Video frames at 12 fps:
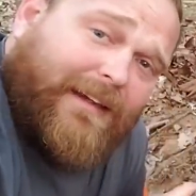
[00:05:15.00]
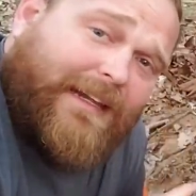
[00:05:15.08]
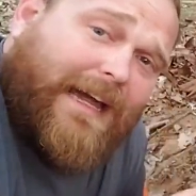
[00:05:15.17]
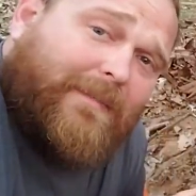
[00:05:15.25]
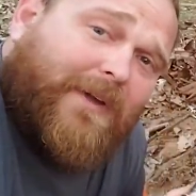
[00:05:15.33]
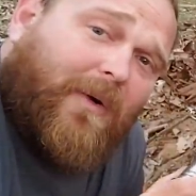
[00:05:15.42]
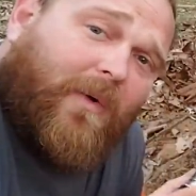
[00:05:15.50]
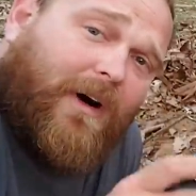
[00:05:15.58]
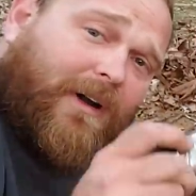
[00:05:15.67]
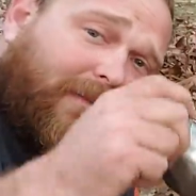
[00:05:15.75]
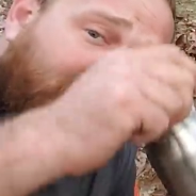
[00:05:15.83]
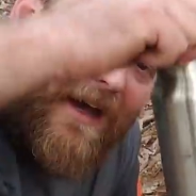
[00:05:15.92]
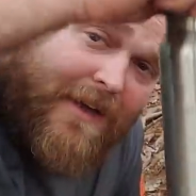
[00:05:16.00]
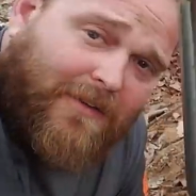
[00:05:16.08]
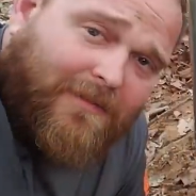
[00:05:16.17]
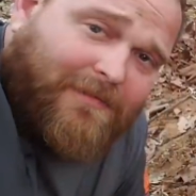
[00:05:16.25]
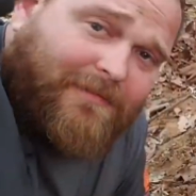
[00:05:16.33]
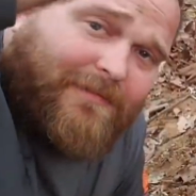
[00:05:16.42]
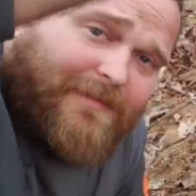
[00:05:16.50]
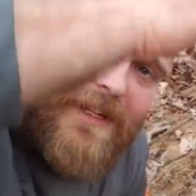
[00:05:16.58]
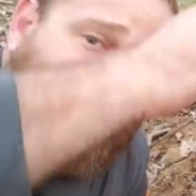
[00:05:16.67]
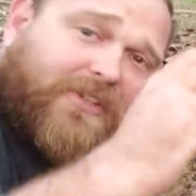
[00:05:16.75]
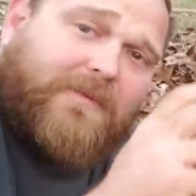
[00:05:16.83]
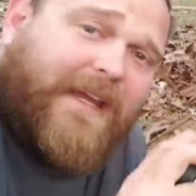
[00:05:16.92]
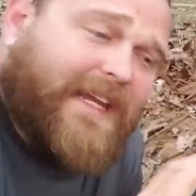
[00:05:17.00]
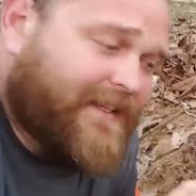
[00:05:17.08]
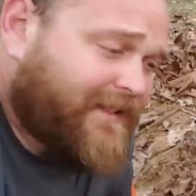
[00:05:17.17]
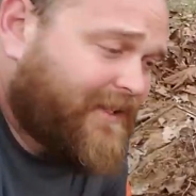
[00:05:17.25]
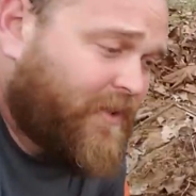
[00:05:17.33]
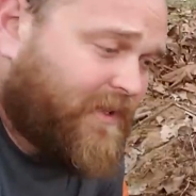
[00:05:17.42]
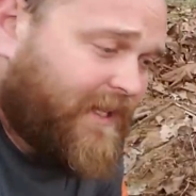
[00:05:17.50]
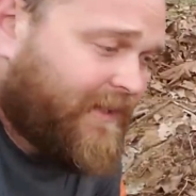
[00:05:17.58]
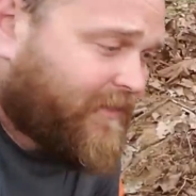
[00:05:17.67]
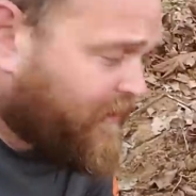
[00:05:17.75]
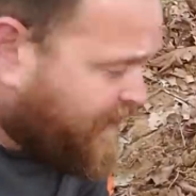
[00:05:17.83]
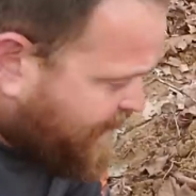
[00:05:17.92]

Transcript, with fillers: Got me a water bottle. There's some eating utensils